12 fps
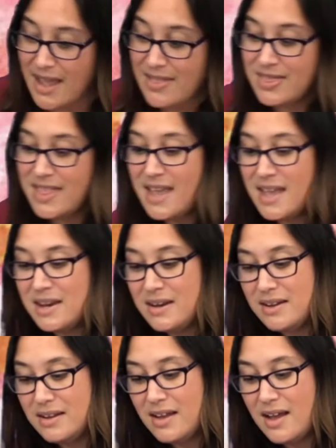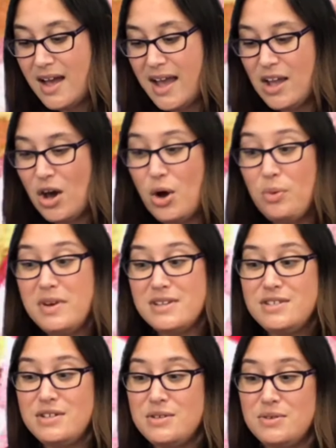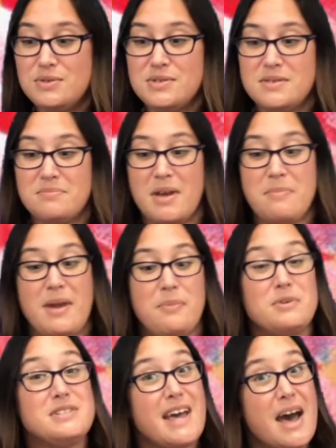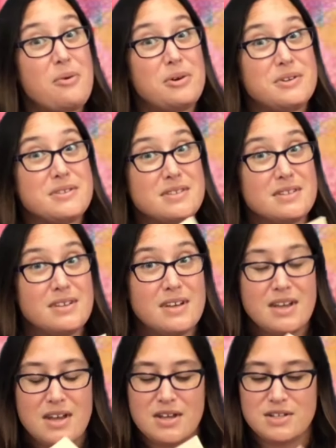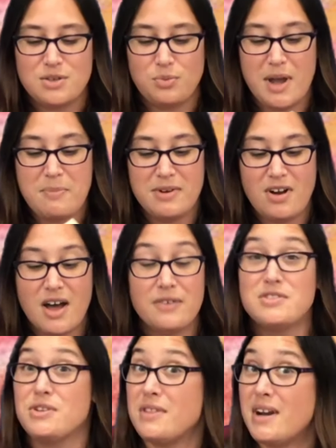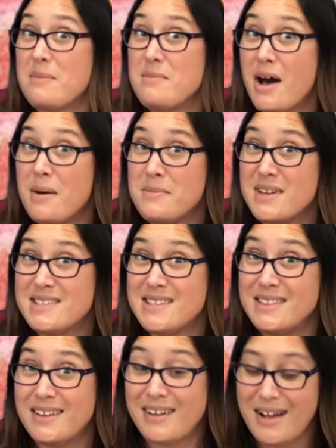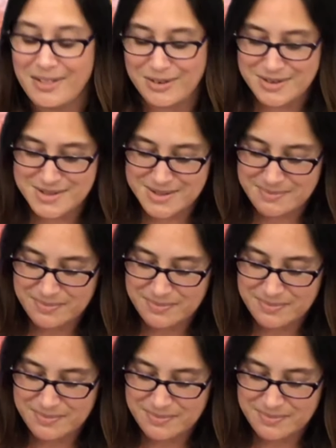And then I always use my paper towels to wipe it off so that I'm not mixing the colors.